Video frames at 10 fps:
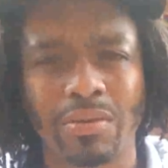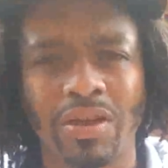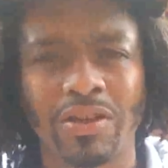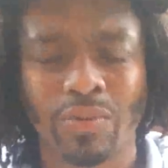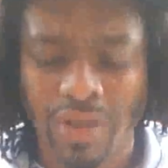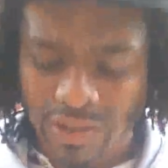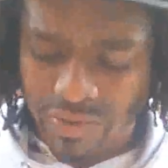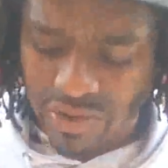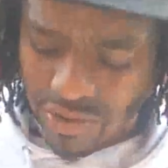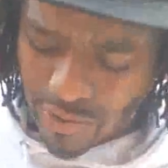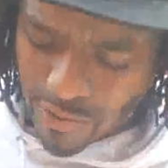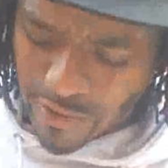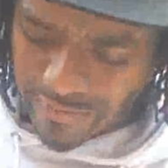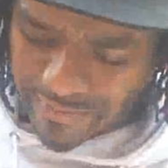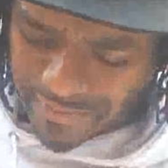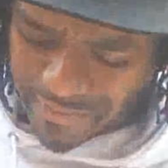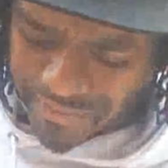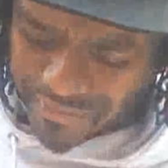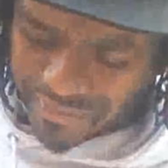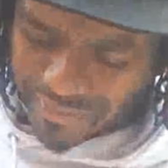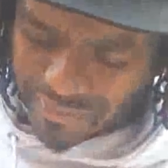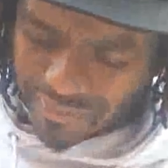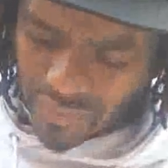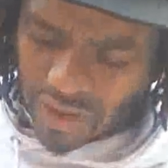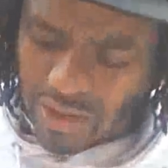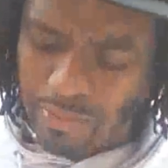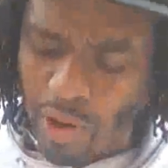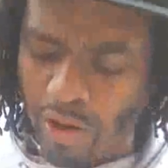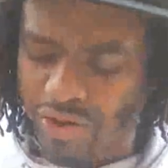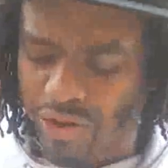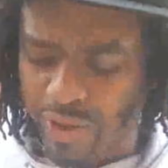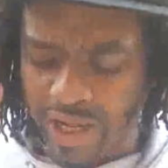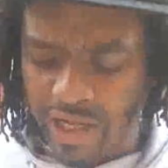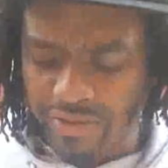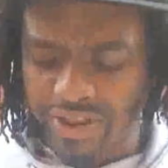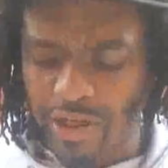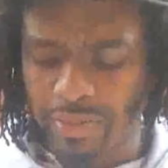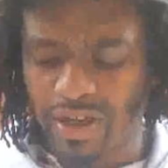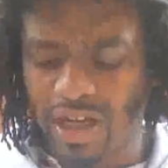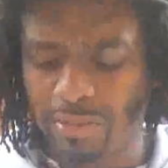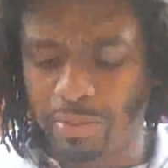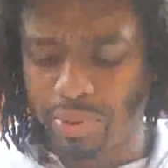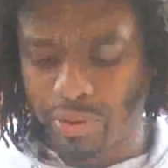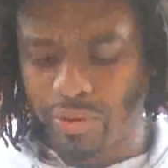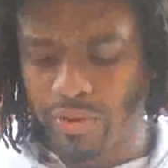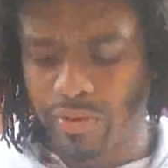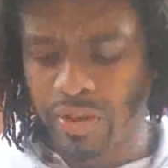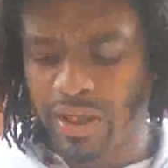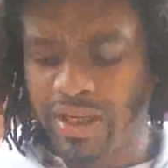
Because when it's restored, the parched ground shall become a pool,